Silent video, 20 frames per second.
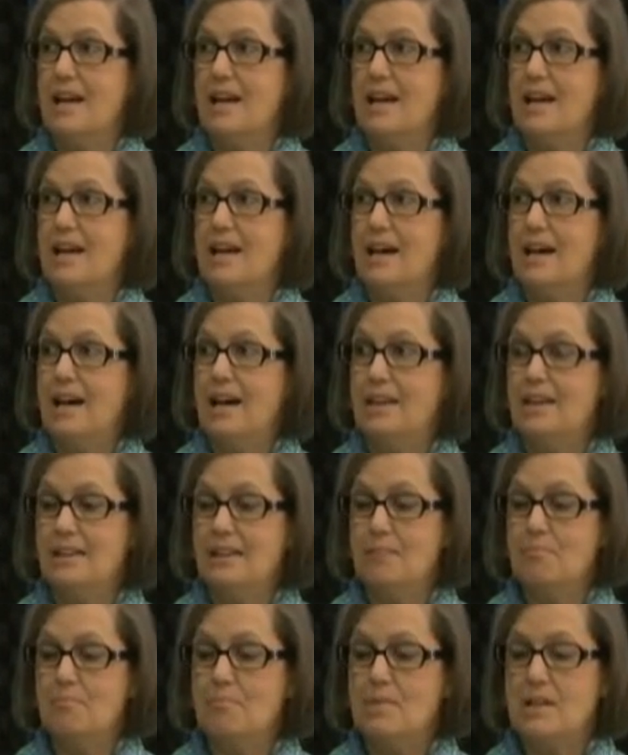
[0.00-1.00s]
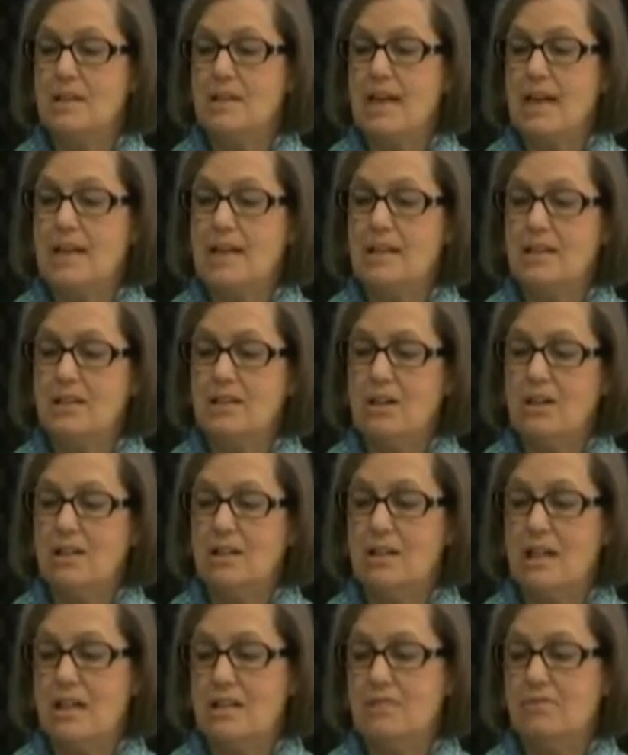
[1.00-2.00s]
And ate it on
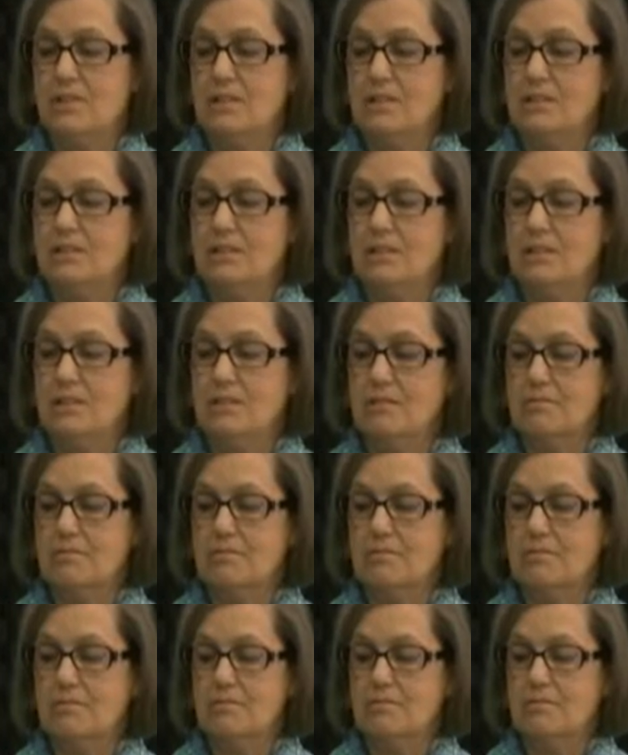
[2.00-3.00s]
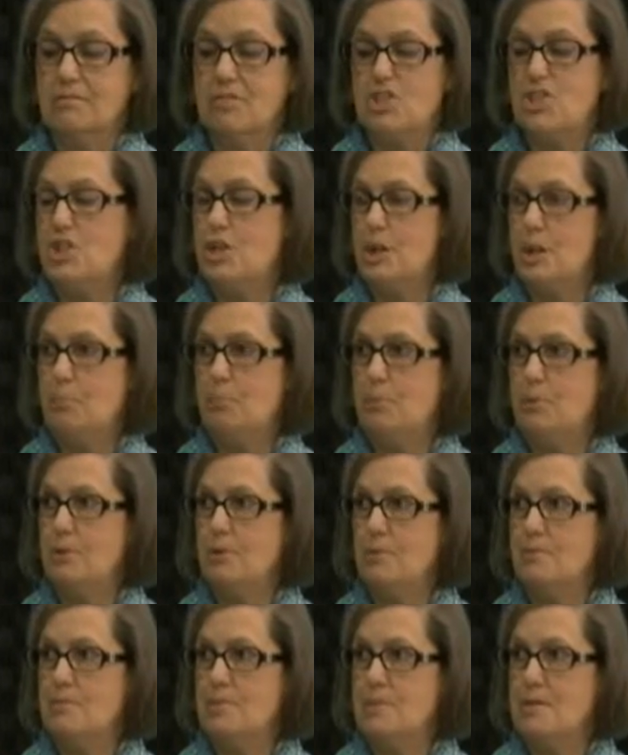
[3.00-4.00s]
kind of a little chip
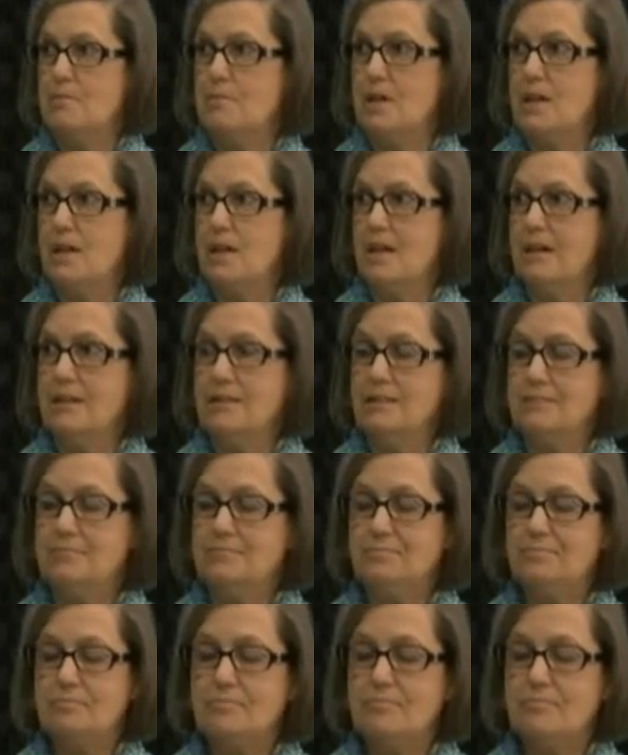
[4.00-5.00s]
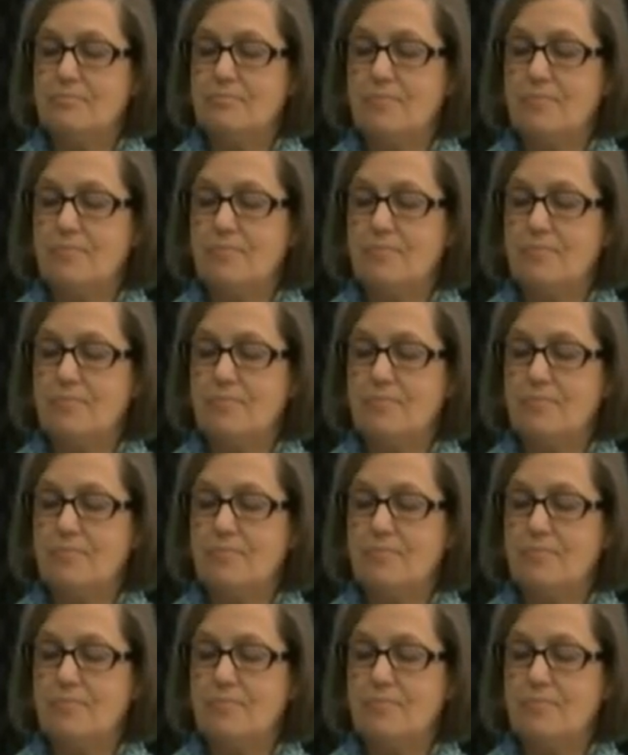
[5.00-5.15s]
of some kind. Right.